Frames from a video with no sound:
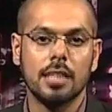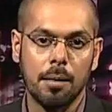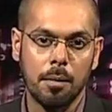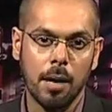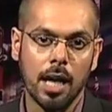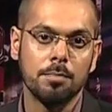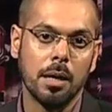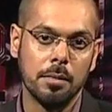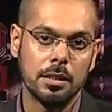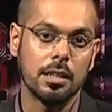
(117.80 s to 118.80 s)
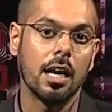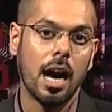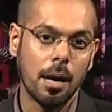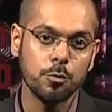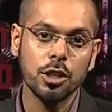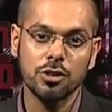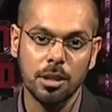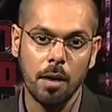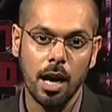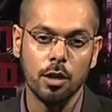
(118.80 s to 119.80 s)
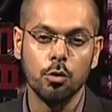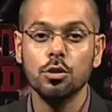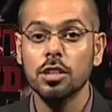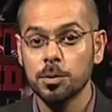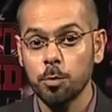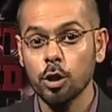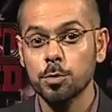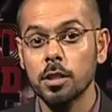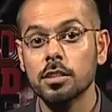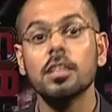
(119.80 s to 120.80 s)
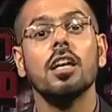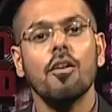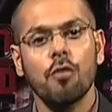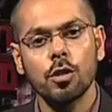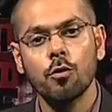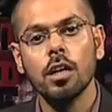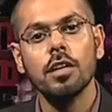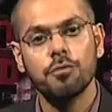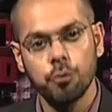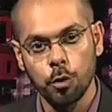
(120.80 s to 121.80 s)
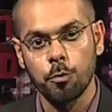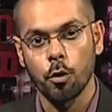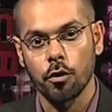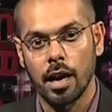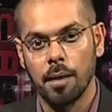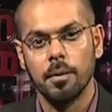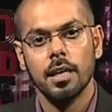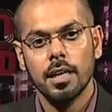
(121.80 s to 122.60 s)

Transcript: Islamabad by Mr. Amjad Jamal, who is the spokesperson for the World Food Programme.